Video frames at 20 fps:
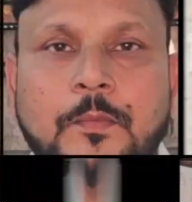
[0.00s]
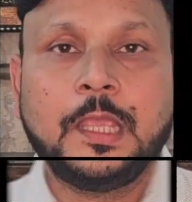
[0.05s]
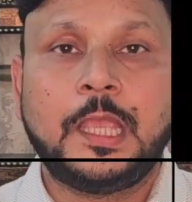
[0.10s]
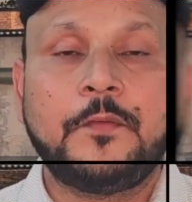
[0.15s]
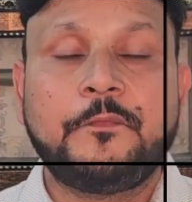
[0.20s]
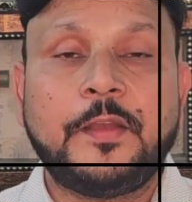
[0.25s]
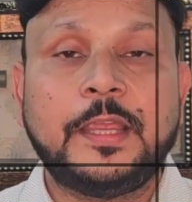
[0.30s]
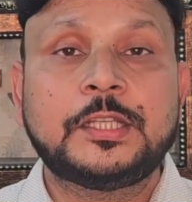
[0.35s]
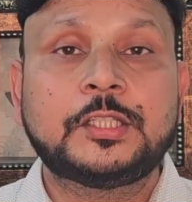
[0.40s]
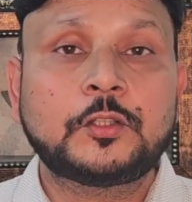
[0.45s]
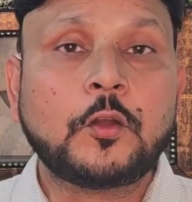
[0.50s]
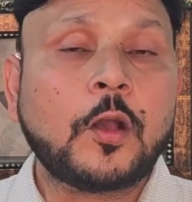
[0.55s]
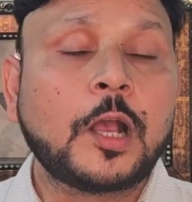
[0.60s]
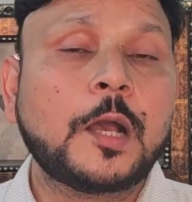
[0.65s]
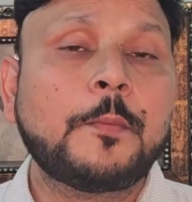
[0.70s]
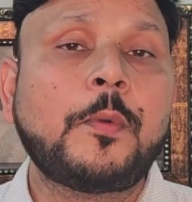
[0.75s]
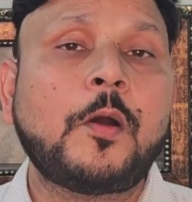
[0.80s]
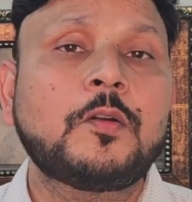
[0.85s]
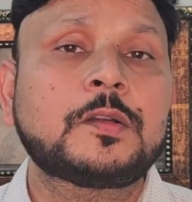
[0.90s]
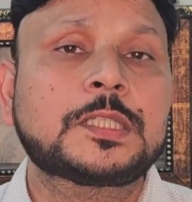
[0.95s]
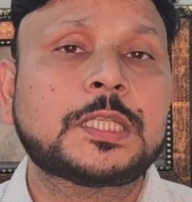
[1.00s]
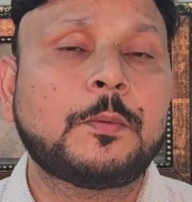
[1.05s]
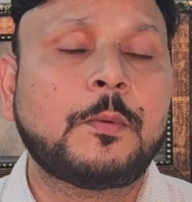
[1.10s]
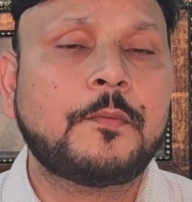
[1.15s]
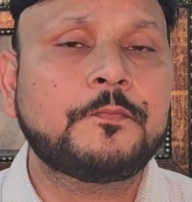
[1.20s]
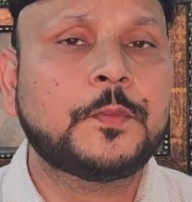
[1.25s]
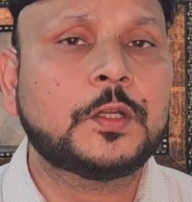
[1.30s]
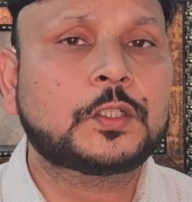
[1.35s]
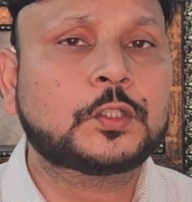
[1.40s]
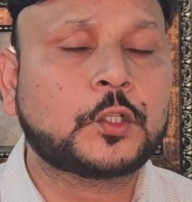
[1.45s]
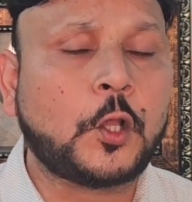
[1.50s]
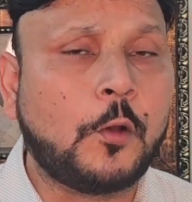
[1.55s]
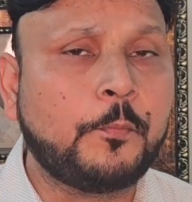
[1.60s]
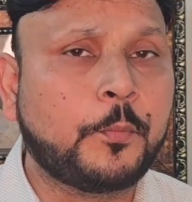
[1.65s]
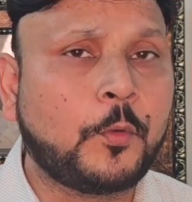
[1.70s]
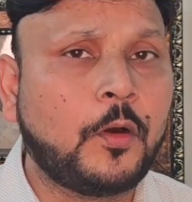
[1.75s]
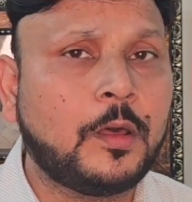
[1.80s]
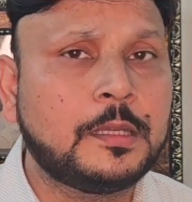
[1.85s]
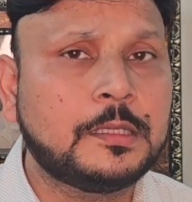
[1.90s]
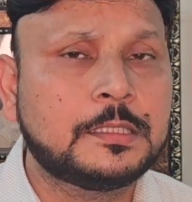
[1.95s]
If I talk about some of the
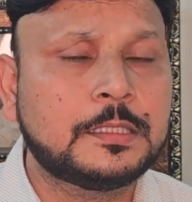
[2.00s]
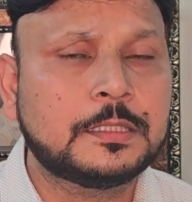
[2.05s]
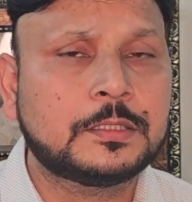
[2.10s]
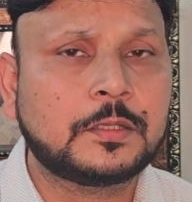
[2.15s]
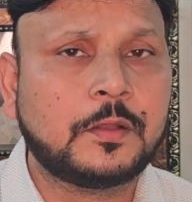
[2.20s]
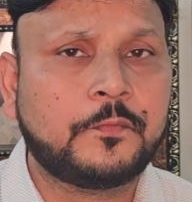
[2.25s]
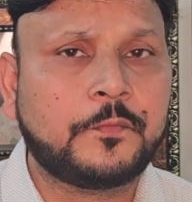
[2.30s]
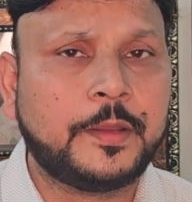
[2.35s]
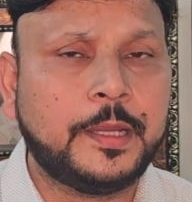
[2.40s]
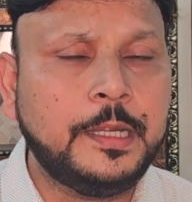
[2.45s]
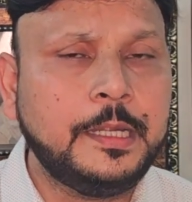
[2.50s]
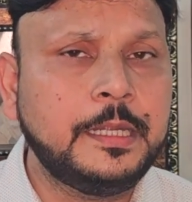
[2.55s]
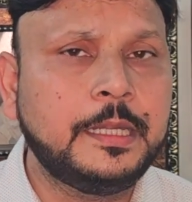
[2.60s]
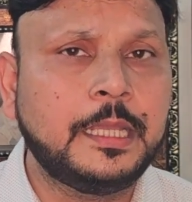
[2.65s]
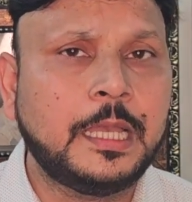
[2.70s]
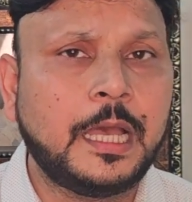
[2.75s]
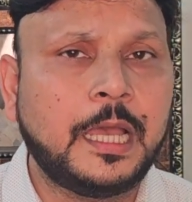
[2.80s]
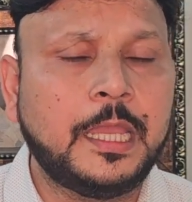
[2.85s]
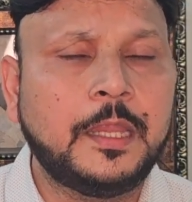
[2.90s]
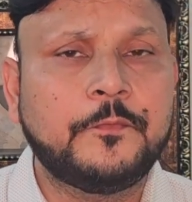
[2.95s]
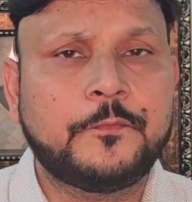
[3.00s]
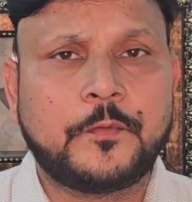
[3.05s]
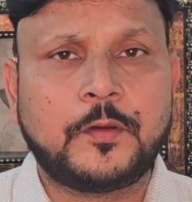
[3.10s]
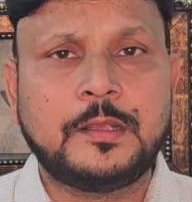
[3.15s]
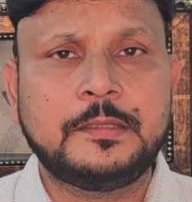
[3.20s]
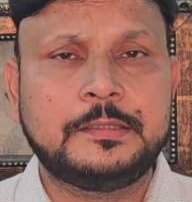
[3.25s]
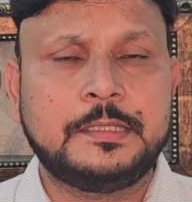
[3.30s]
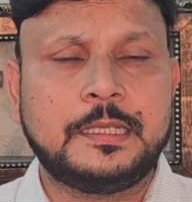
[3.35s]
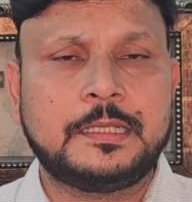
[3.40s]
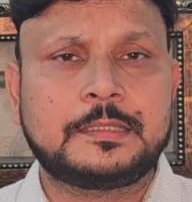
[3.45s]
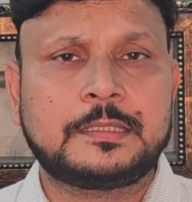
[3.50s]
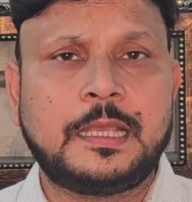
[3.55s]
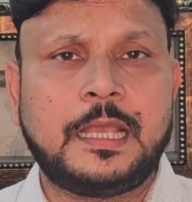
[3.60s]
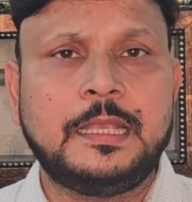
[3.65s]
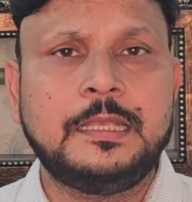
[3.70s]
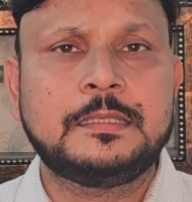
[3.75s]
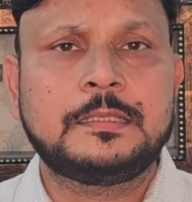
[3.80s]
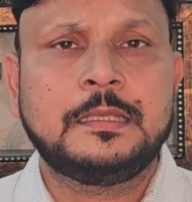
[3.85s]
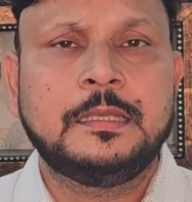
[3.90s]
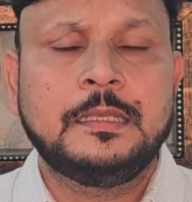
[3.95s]
top colleges of India in forensic
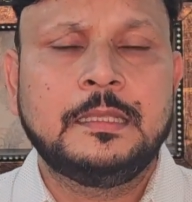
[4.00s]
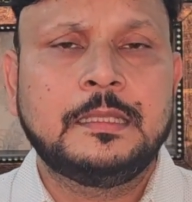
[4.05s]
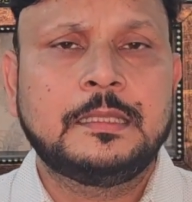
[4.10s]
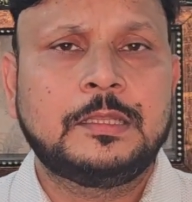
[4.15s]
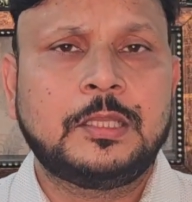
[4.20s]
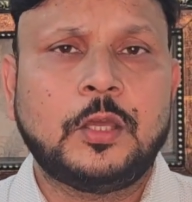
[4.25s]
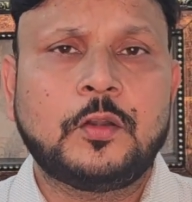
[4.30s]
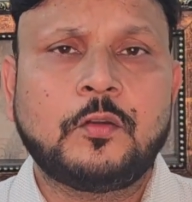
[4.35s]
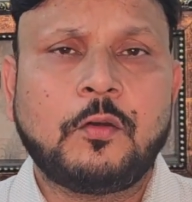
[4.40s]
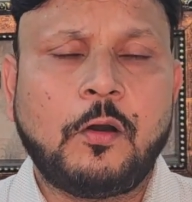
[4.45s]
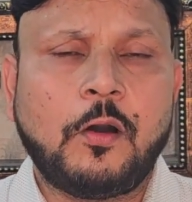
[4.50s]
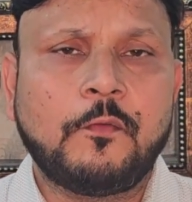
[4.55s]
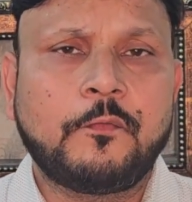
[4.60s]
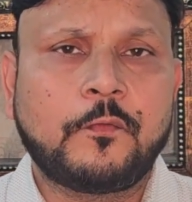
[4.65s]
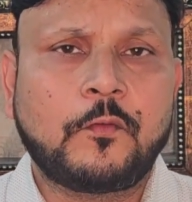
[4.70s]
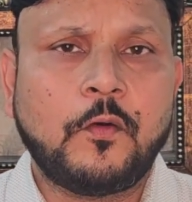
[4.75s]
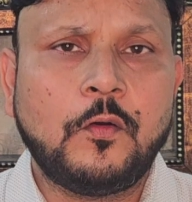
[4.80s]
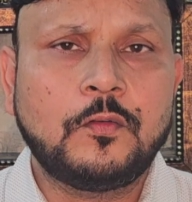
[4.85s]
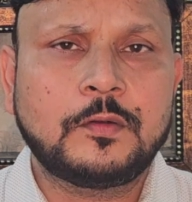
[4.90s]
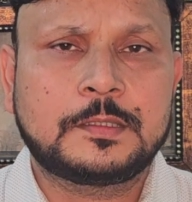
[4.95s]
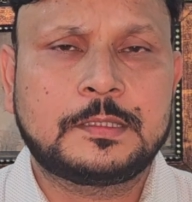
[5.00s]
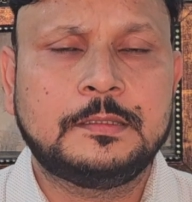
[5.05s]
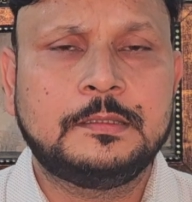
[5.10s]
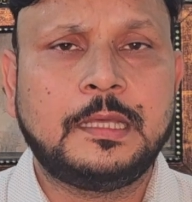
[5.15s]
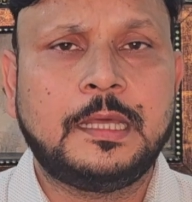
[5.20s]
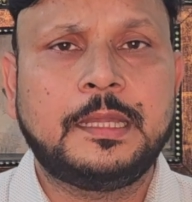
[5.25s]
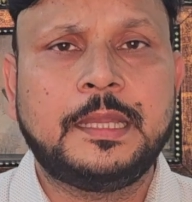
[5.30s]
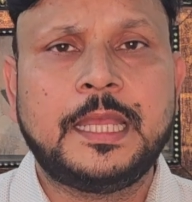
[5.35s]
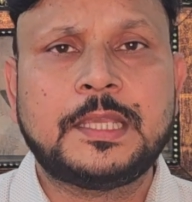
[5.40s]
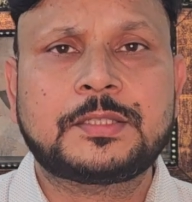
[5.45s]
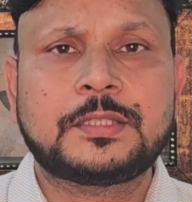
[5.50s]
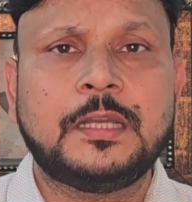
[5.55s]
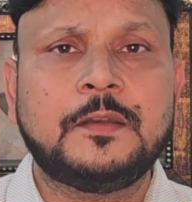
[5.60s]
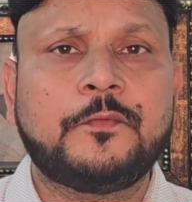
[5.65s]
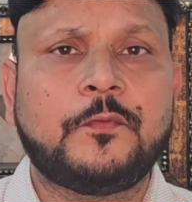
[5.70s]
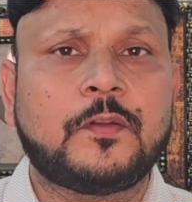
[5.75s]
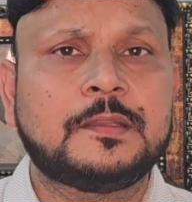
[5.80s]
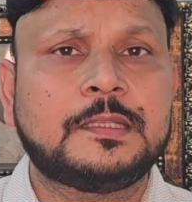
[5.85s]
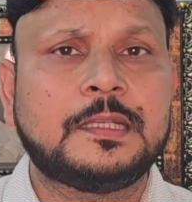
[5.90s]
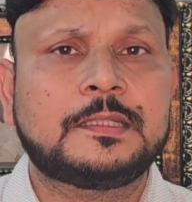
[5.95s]
science, then of course the National
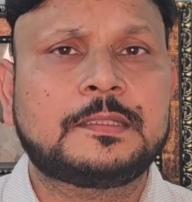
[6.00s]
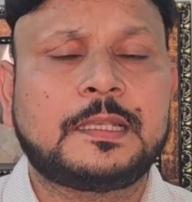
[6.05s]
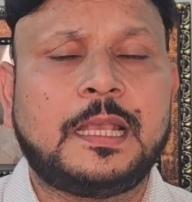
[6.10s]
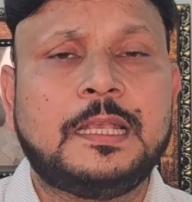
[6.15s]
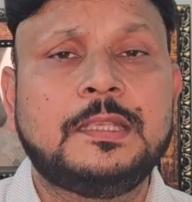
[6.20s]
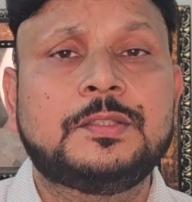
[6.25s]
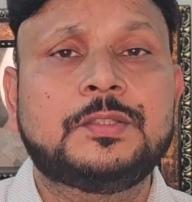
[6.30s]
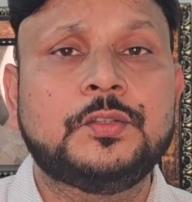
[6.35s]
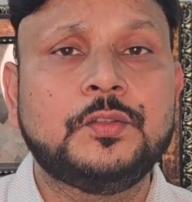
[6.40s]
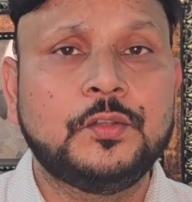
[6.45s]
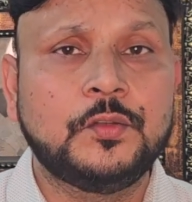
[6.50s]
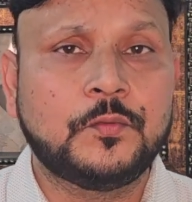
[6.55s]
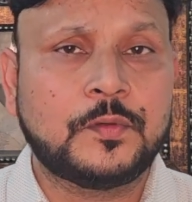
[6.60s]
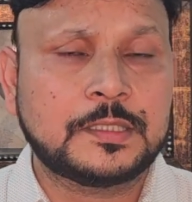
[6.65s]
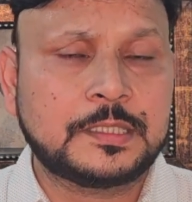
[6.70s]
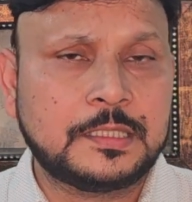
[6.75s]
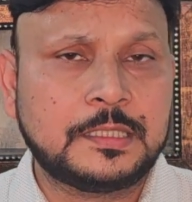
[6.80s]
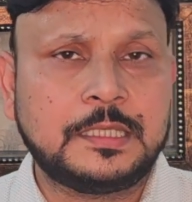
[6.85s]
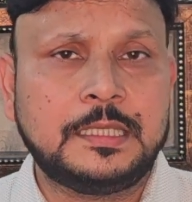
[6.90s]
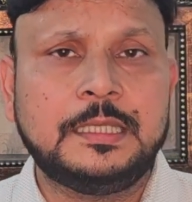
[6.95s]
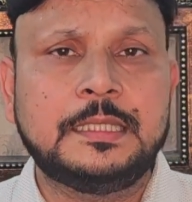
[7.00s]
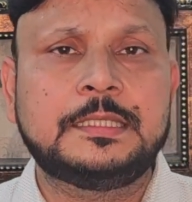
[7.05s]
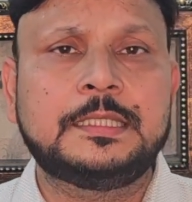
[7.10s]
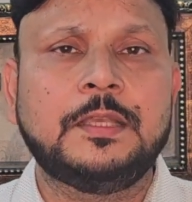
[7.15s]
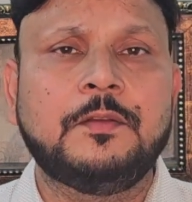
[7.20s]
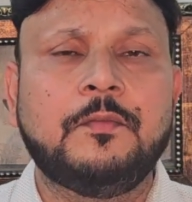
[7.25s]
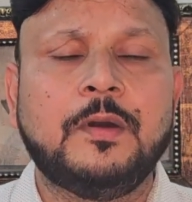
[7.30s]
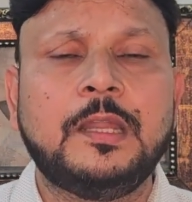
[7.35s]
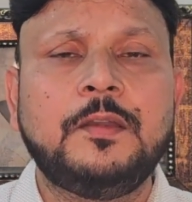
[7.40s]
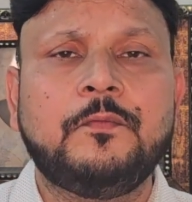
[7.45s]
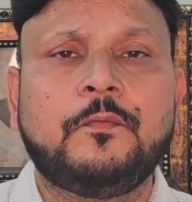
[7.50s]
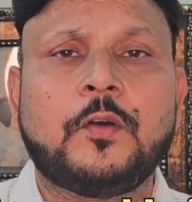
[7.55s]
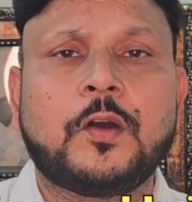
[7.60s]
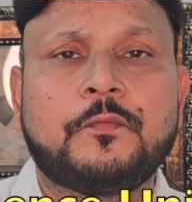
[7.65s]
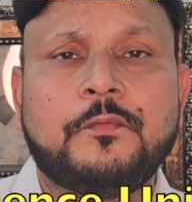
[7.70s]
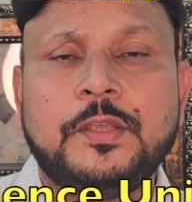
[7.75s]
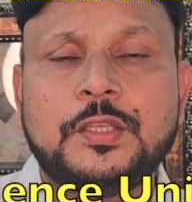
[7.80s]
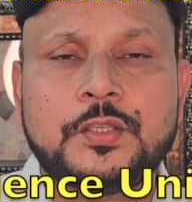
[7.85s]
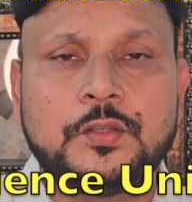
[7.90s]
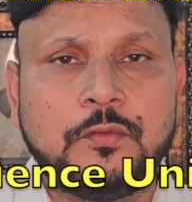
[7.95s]
Forensic Science University is the one
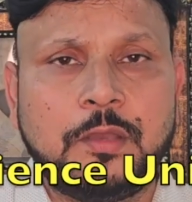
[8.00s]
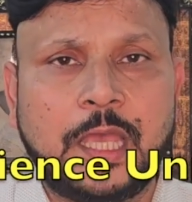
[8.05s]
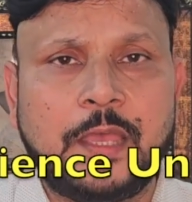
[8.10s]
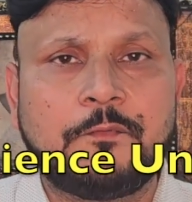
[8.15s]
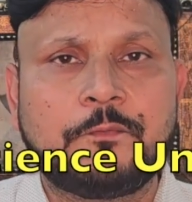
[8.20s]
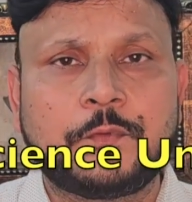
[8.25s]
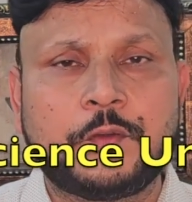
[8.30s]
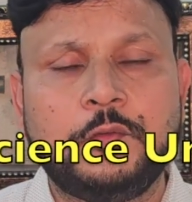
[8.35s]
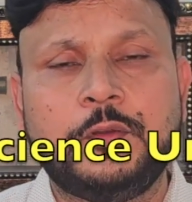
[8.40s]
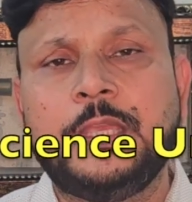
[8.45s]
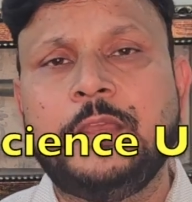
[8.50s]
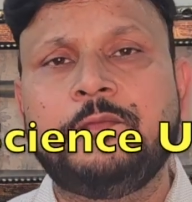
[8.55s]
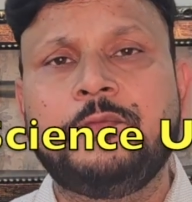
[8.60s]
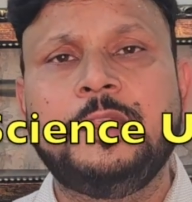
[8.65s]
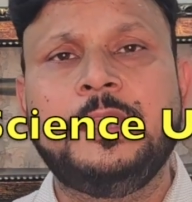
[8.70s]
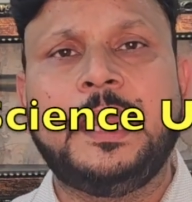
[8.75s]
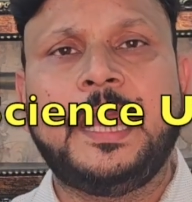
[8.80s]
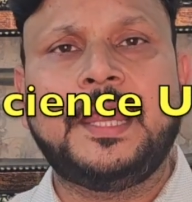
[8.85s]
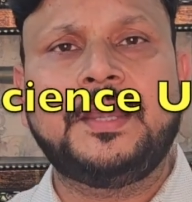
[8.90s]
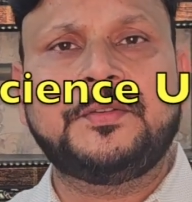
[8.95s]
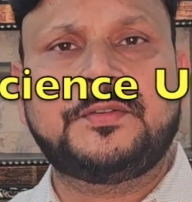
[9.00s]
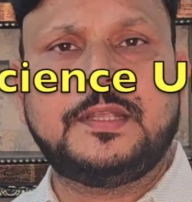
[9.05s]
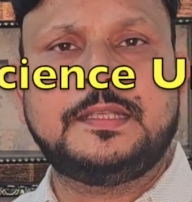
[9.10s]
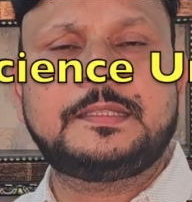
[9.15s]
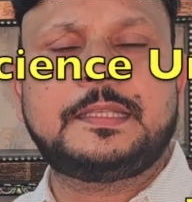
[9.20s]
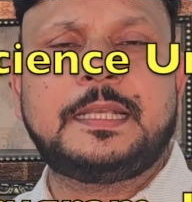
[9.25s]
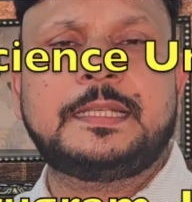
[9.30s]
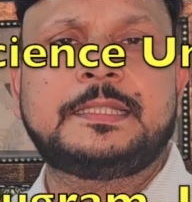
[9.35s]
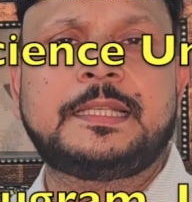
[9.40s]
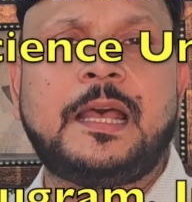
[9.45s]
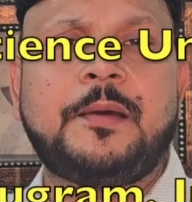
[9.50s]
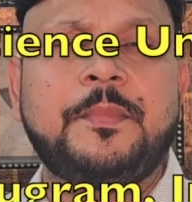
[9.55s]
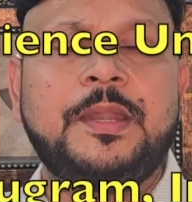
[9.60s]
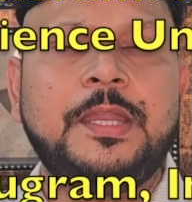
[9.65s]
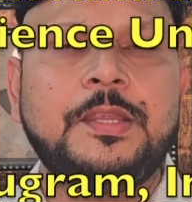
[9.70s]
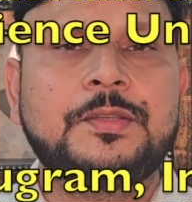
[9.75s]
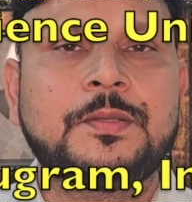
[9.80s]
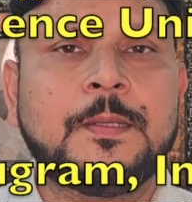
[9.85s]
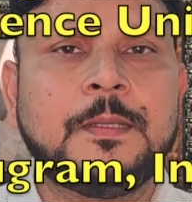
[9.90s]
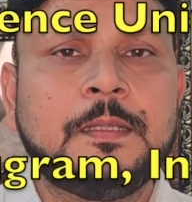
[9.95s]
for which you have to give the entrance
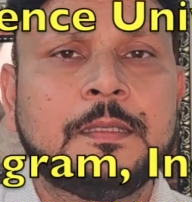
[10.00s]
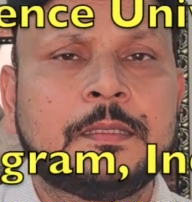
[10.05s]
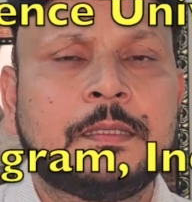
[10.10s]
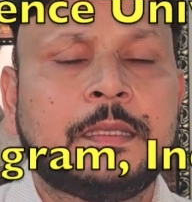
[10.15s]
examination.